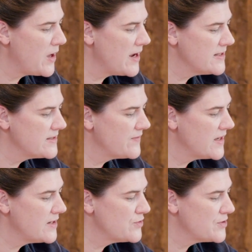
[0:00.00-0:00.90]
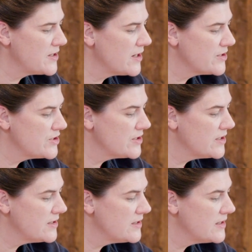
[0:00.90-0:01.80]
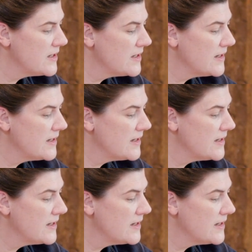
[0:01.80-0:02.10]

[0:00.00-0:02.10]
lines of the introduction.